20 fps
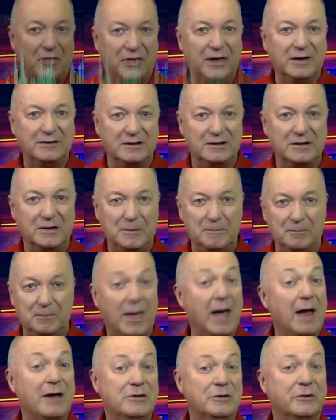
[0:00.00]
thing to do.
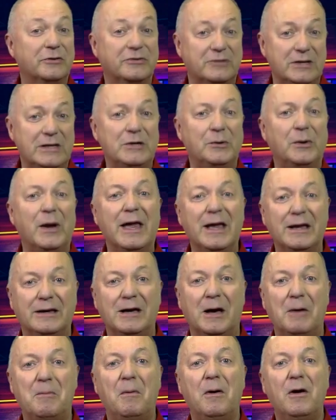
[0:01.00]
And you'll see your
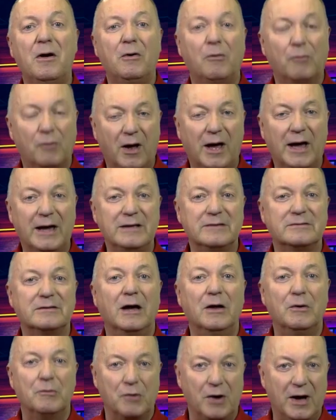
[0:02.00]
income rise
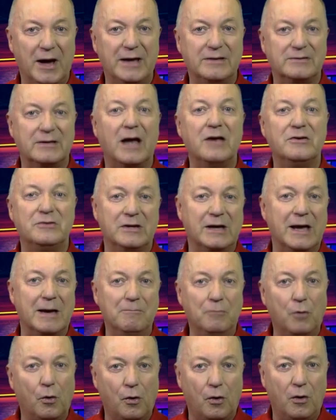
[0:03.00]
and rise as you get
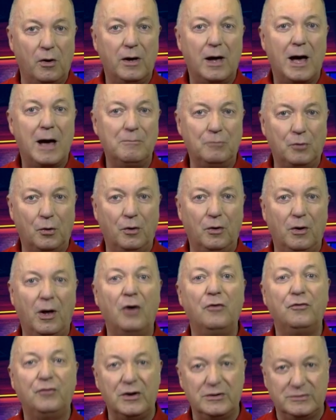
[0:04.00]
more and more
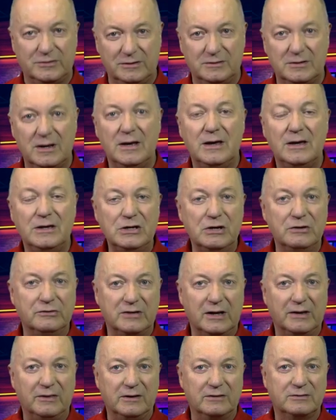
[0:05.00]
efficient
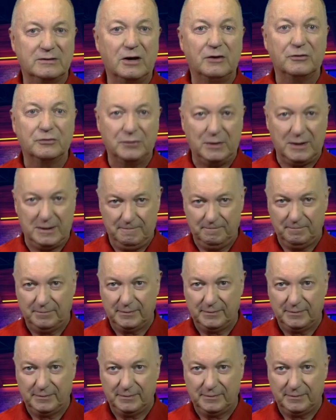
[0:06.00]
using this software.